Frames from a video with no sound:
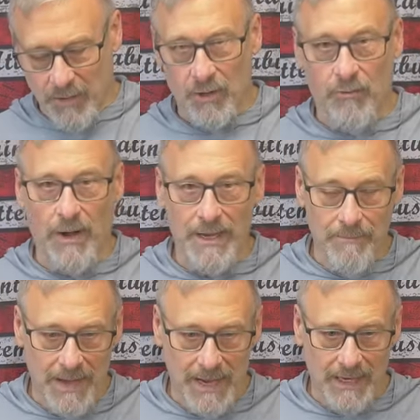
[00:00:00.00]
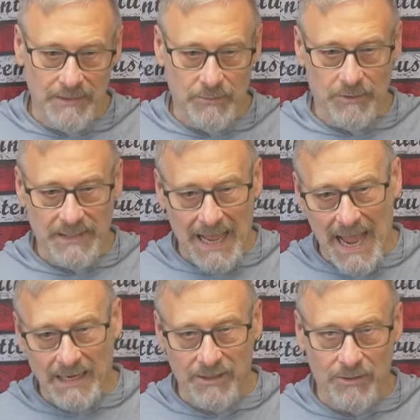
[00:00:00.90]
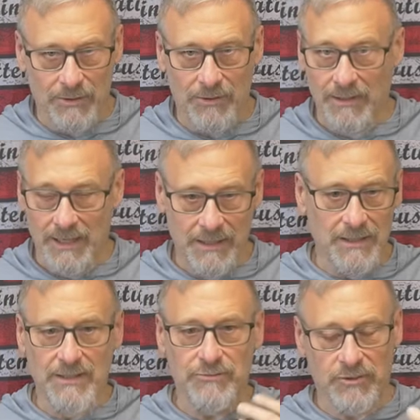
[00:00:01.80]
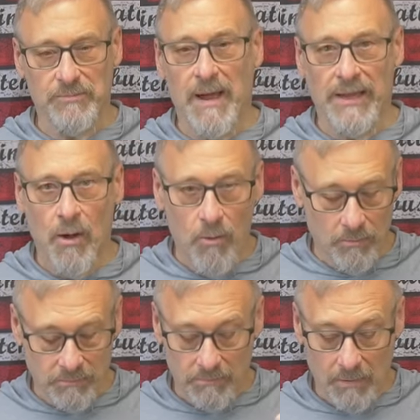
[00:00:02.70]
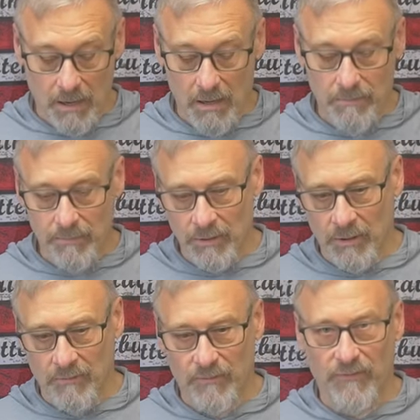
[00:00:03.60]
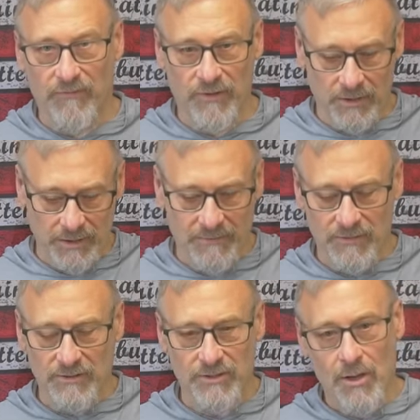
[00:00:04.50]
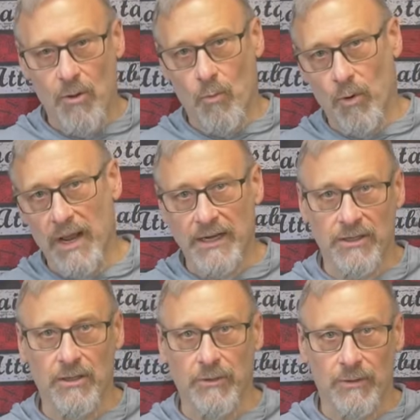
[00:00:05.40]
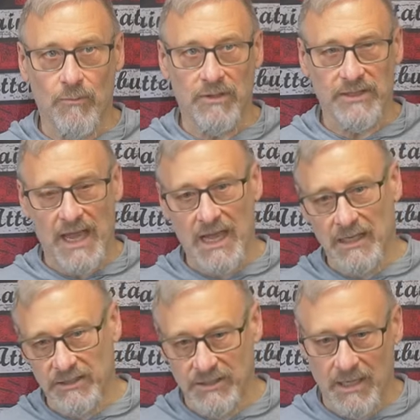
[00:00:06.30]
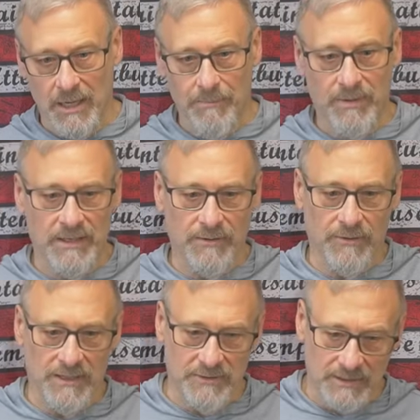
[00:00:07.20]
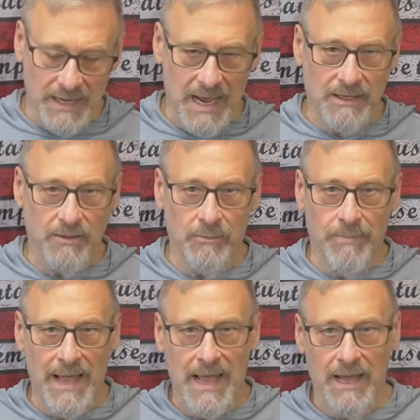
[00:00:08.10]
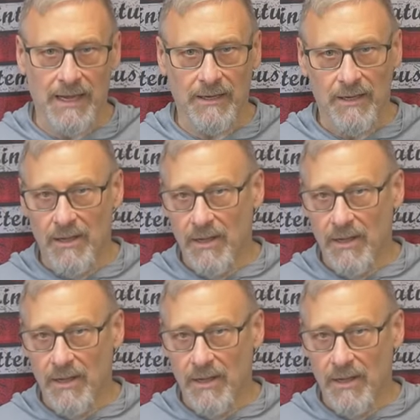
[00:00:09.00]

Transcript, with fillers: a gray man to a tactical and this is my own you know feeling of this would I do it? Once I had it set up uh, either as a tactical bag